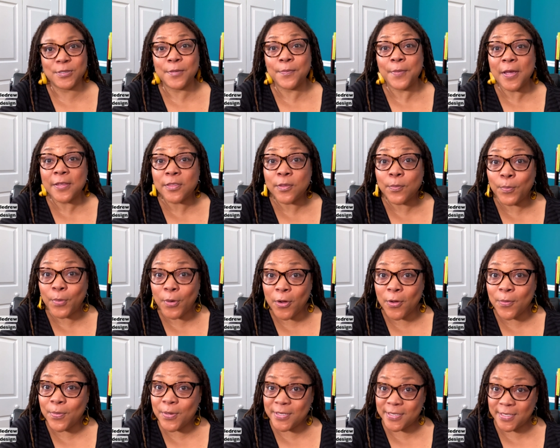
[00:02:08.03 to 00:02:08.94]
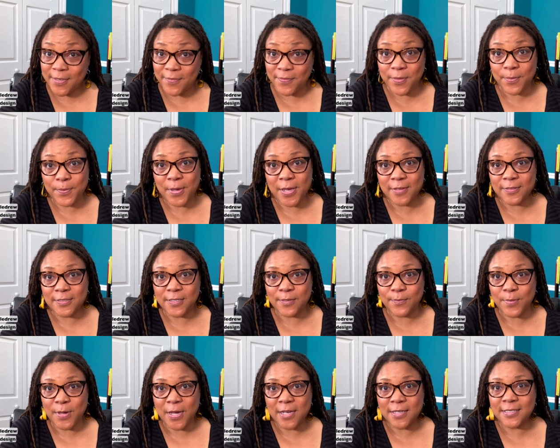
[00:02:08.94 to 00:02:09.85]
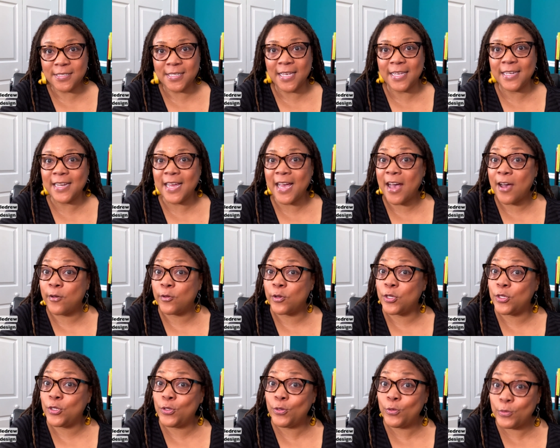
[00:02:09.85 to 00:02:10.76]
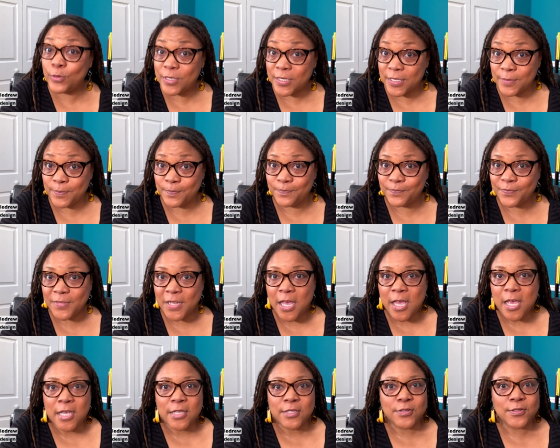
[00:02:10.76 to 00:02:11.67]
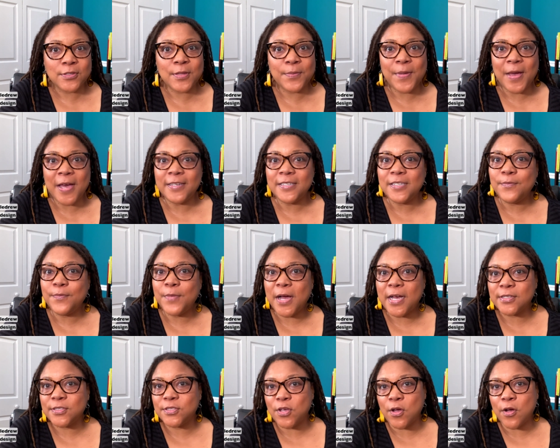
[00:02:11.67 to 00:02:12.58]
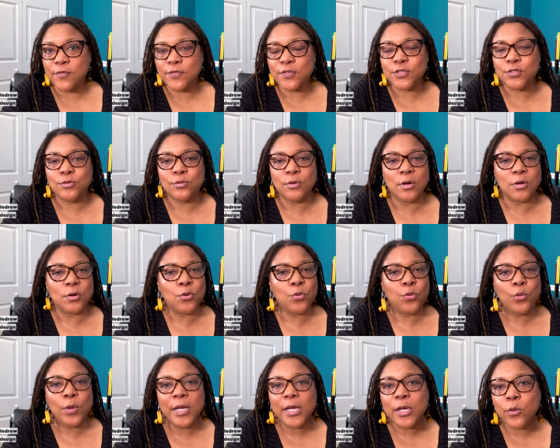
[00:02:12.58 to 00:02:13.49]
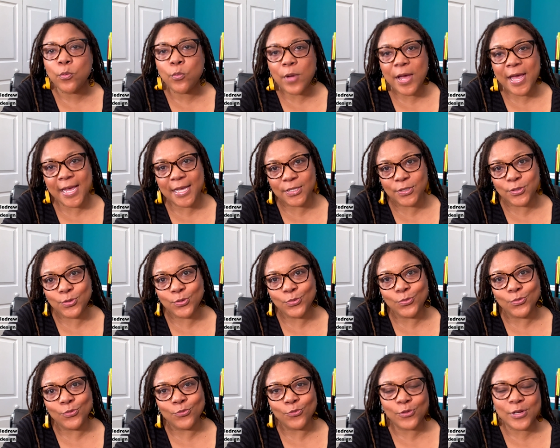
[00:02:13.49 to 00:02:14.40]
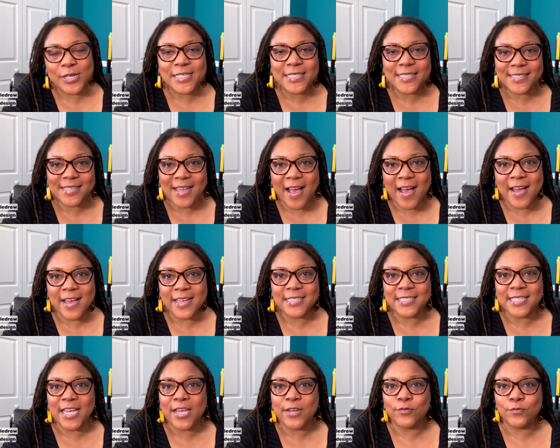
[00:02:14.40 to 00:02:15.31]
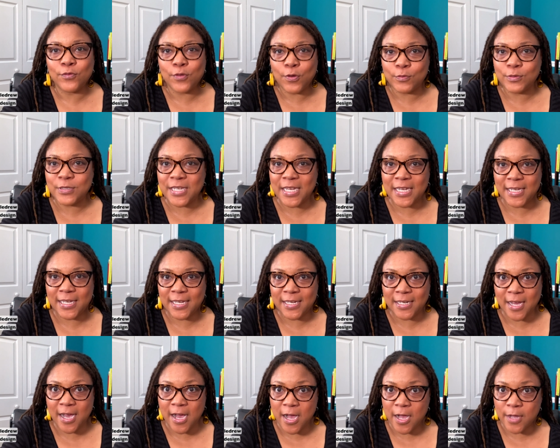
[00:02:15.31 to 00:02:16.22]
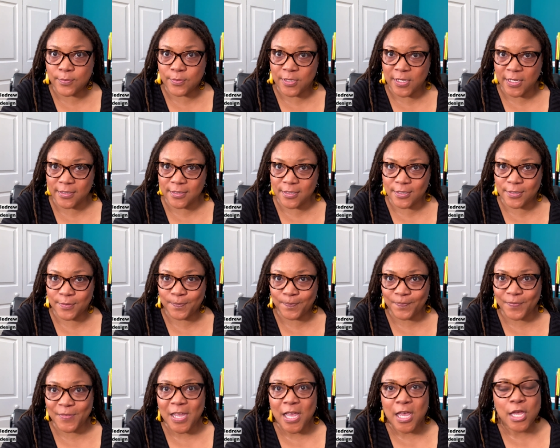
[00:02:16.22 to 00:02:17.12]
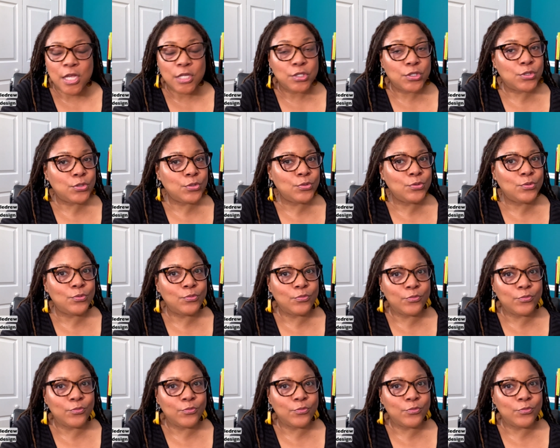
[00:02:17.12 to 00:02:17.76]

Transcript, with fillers: was about the purpose of the bounding box and how to use it. So the bounding box offers you a quick way to resize and rotate an object. To